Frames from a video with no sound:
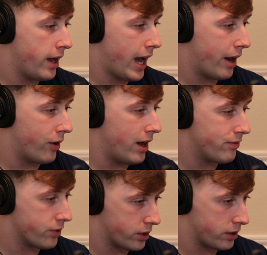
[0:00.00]

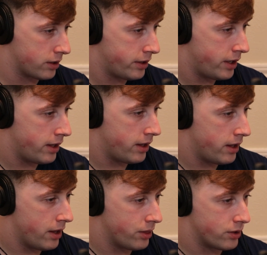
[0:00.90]
However,
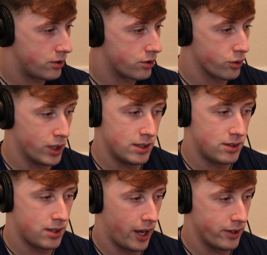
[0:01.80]
the screen
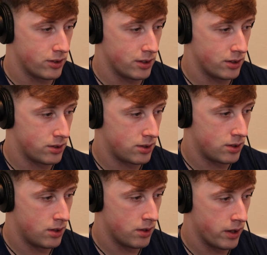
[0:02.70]

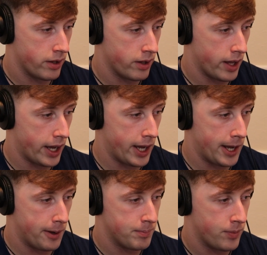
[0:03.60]
sizes
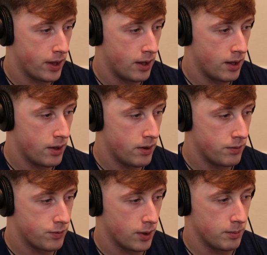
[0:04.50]

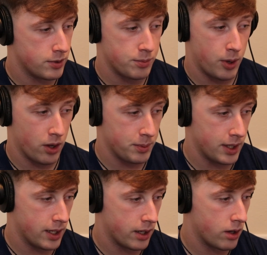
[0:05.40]
from small to
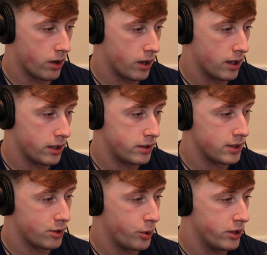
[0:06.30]
big are
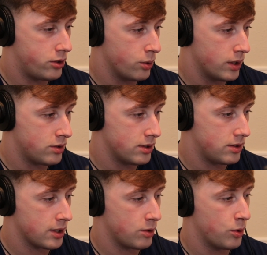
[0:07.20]
6.2
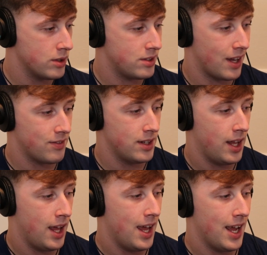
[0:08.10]
inches, 6.7,
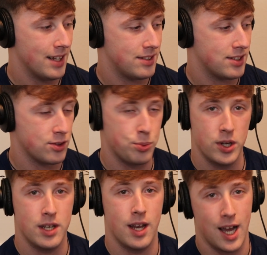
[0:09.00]
and
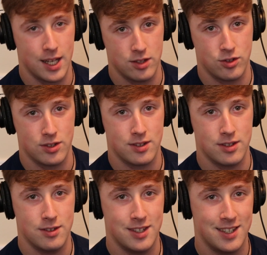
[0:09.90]
6.9 inches.